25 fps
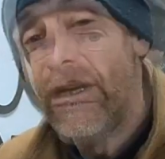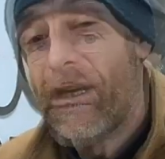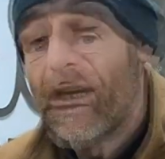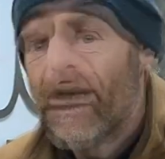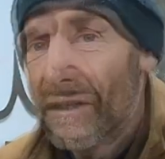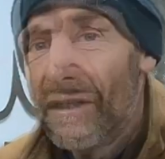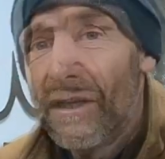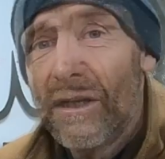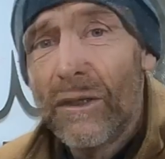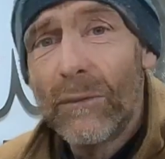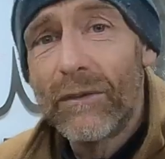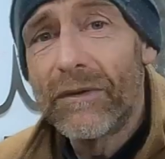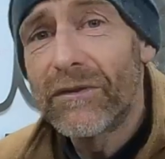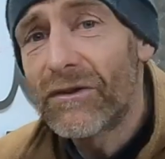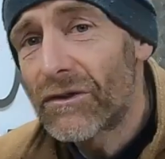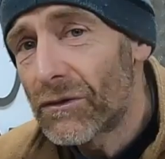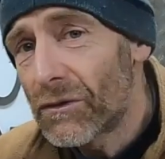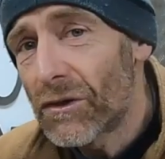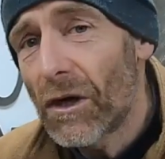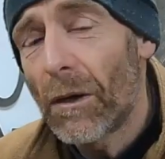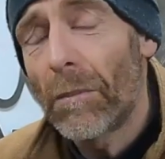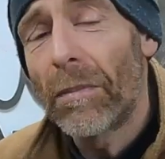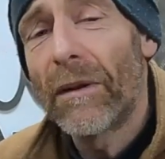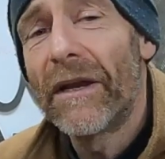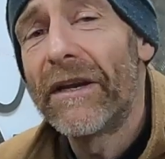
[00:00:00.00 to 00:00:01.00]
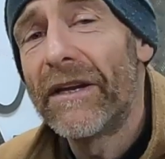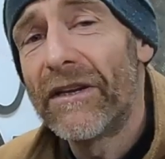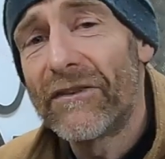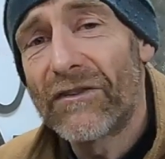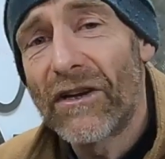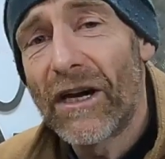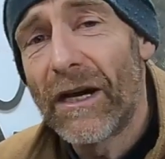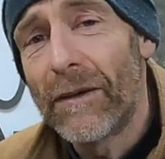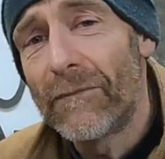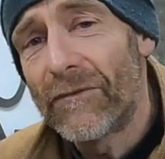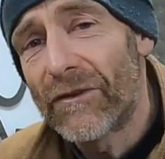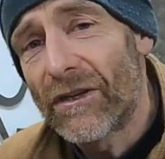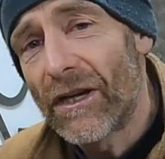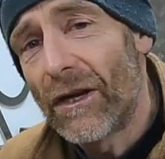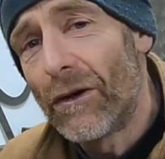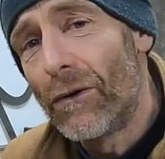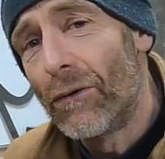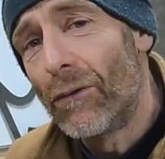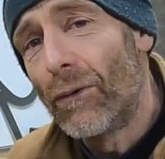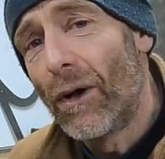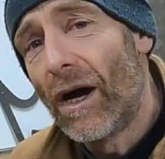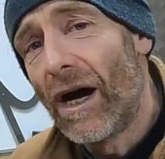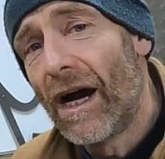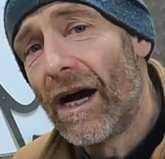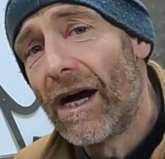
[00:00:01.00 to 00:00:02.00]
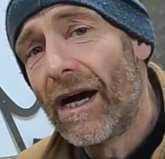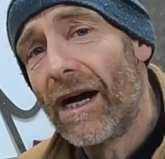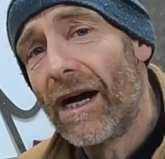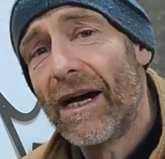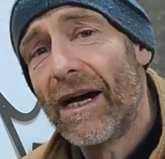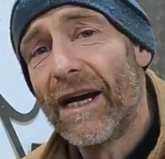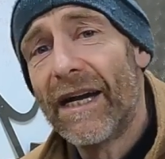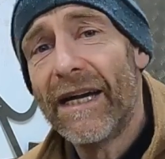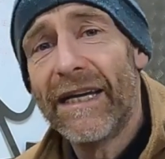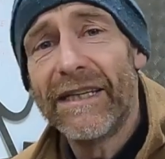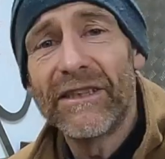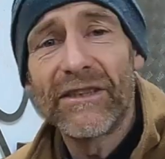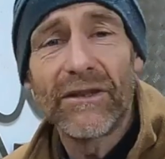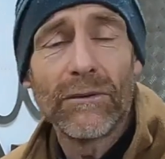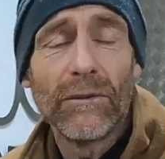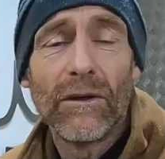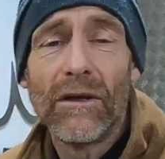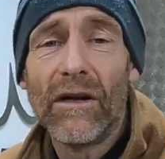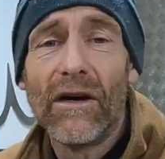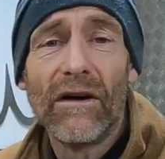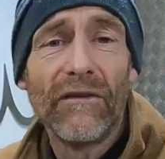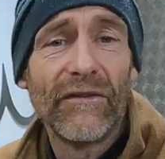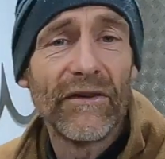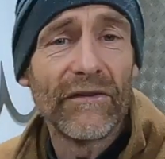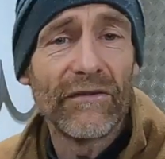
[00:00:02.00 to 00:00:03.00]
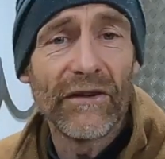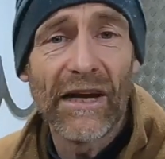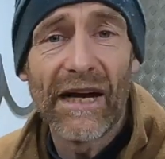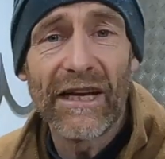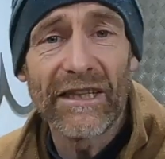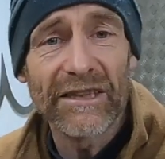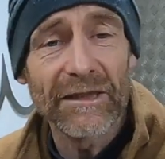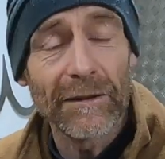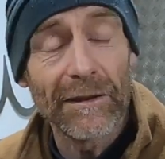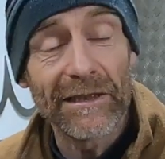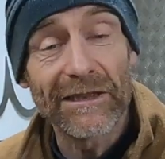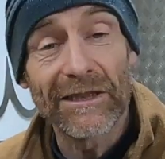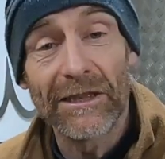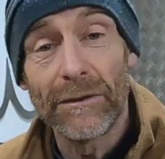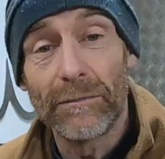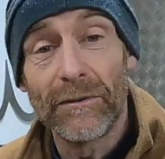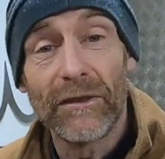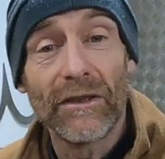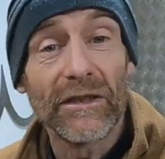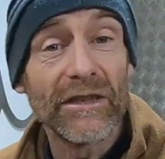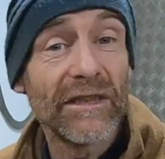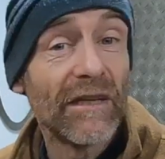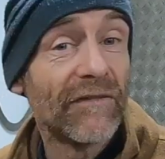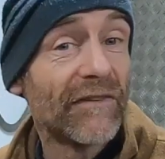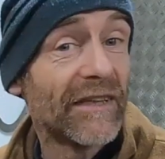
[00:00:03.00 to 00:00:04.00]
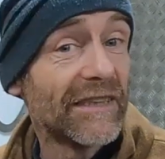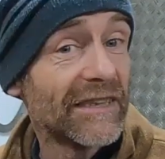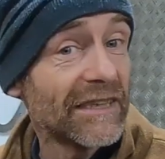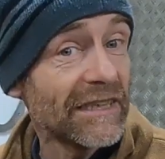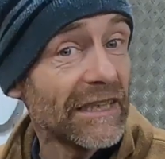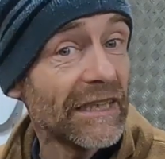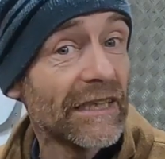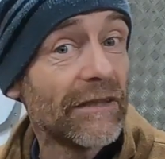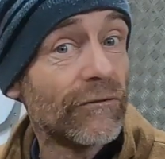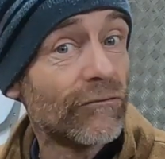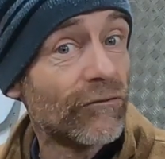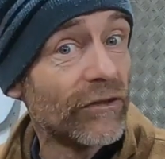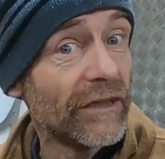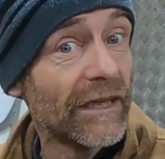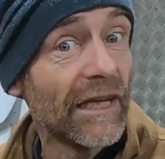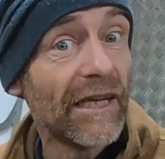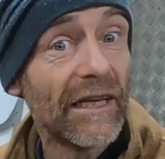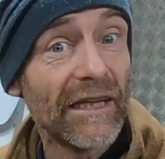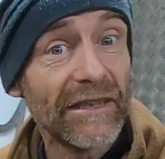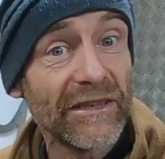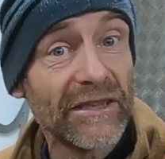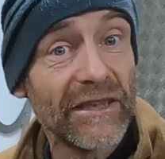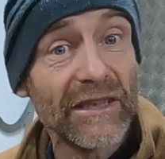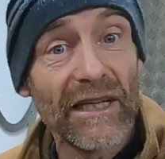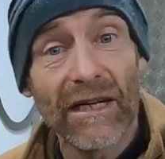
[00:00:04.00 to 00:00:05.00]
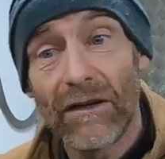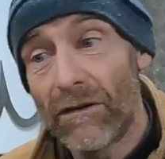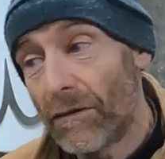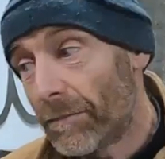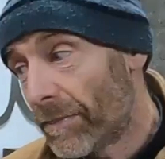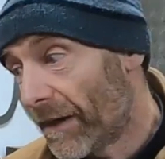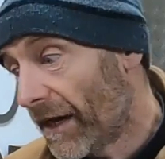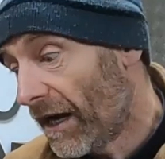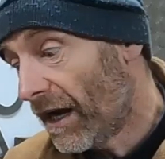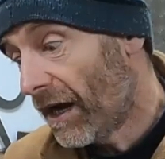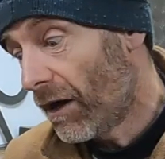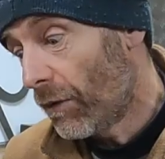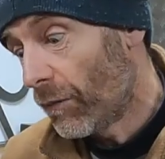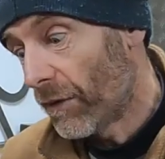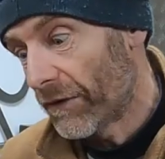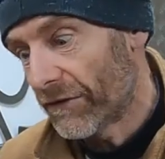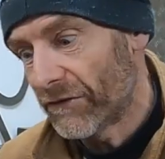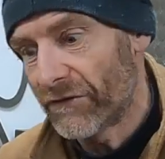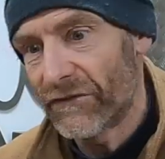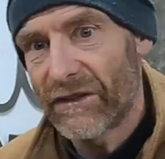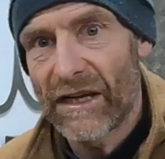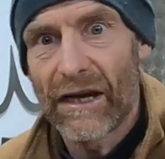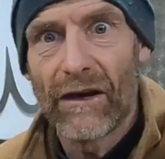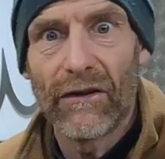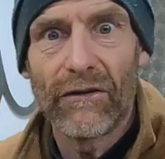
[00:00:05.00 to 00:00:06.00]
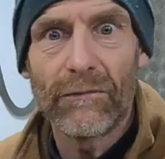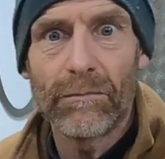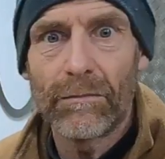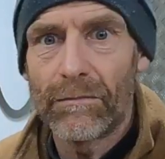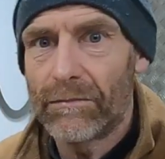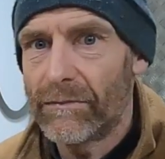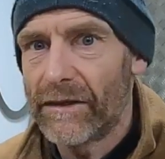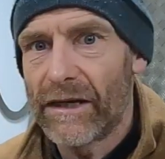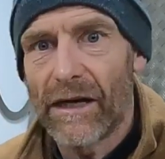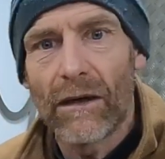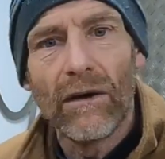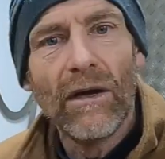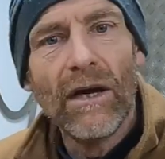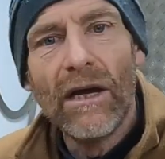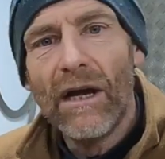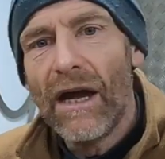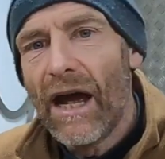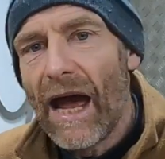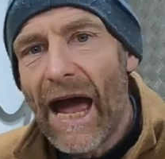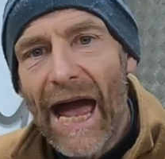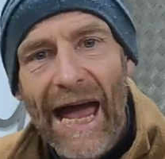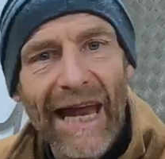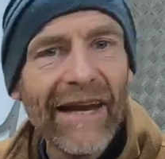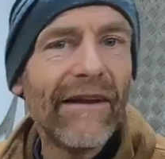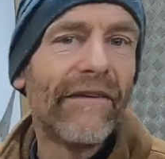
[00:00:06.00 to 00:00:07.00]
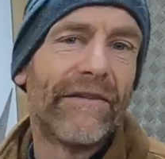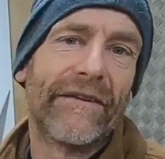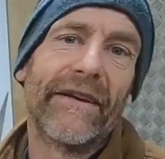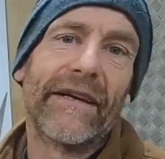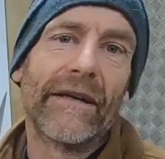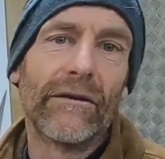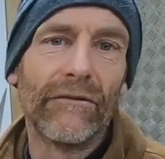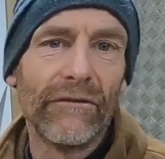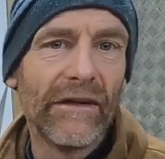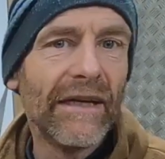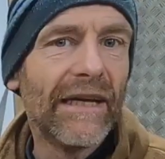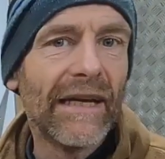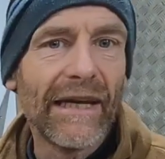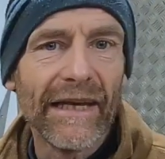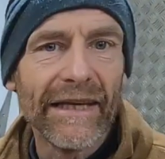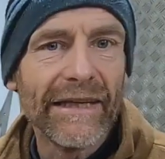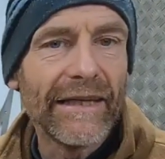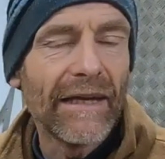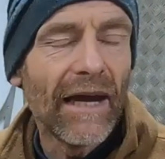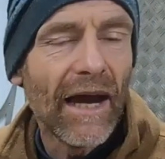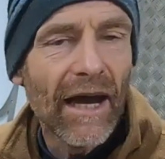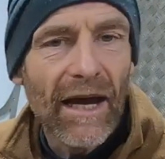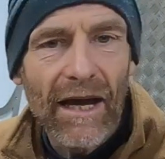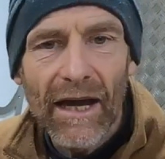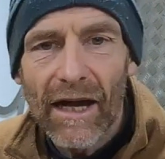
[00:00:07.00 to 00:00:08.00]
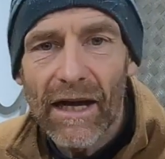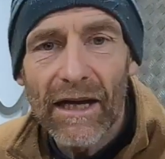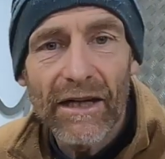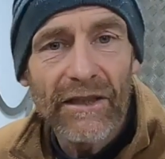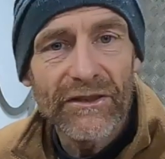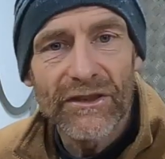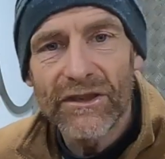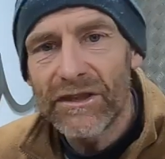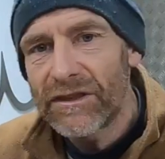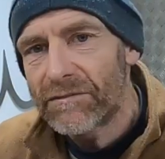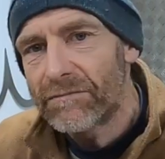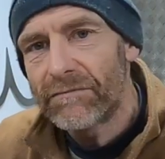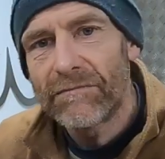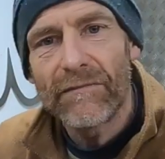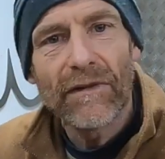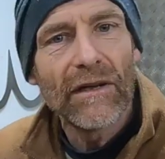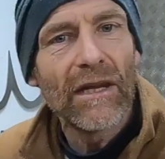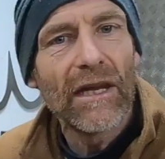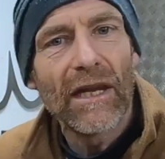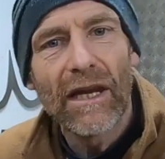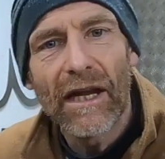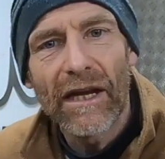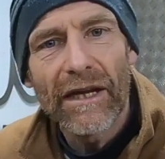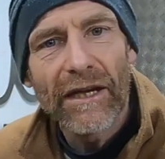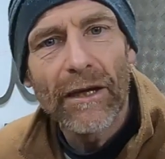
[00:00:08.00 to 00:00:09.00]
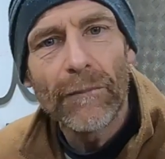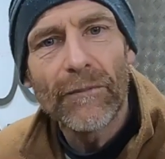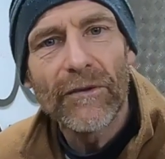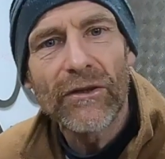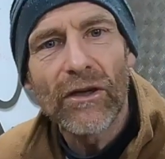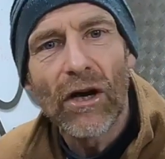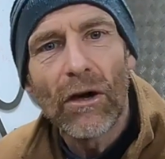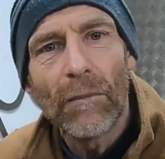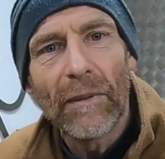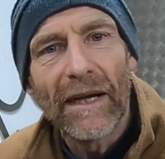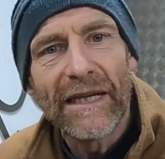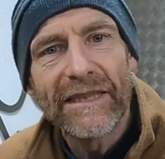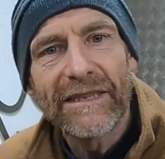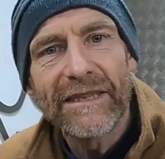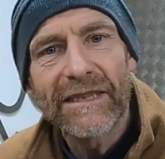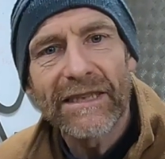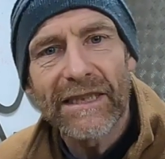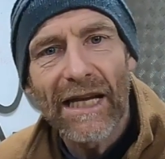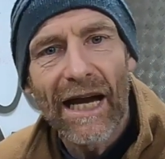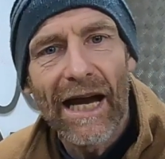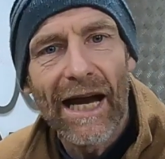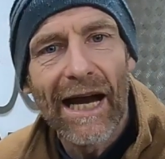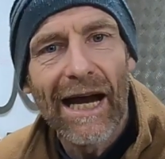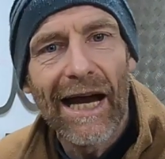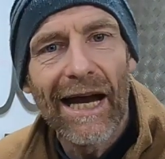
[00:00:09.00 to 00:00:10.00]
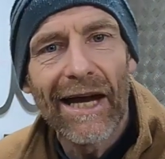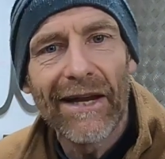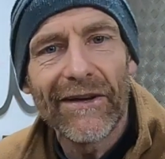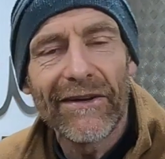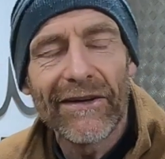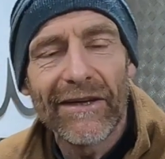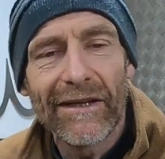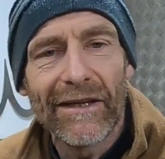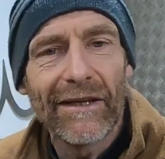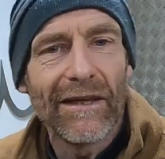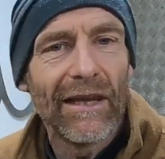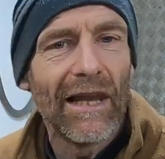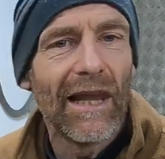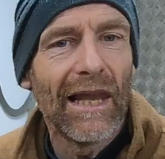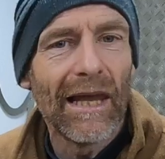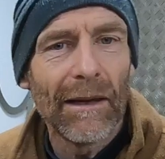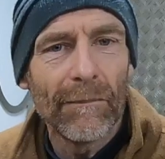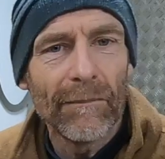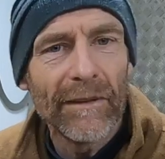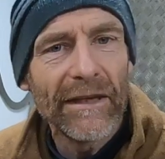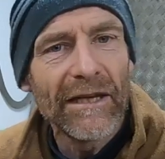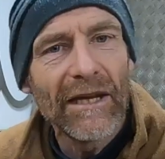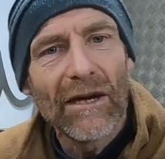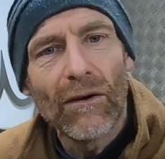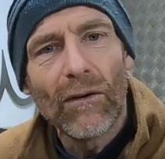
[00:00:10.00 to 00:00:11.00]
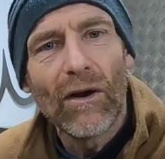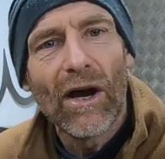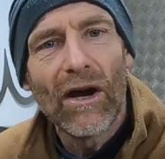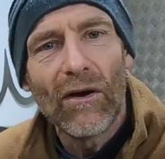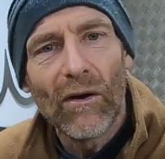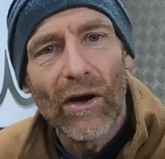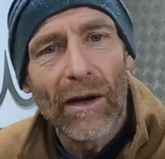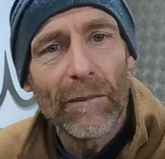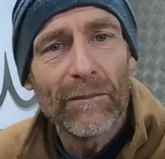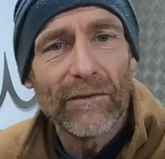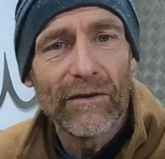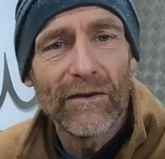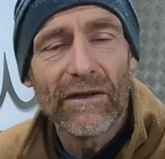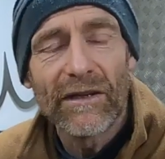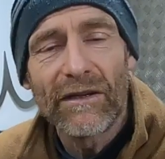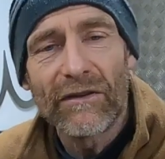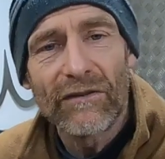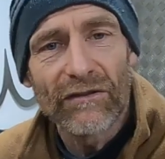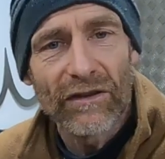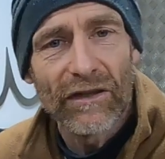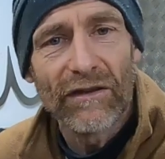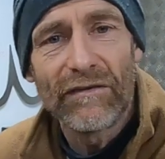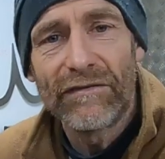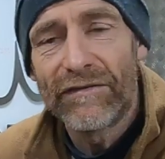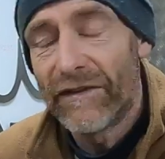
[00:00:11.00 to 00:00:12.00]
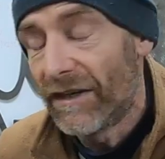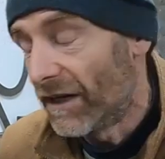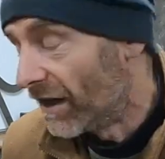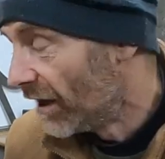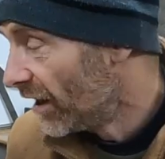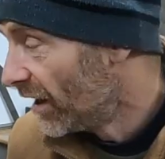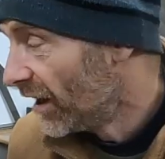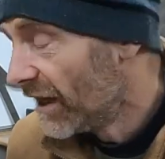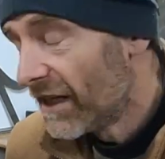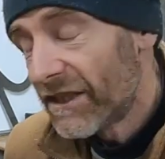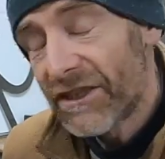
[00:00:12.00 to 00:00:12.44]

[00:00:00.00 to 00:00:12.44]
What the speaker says: I mean, we've still got plenty of time to go into a lot of different aspects of the book. So if there's anything you'd really like to know about, whether it's how, anything really, just light up the comments and let me know how I'm doing so far.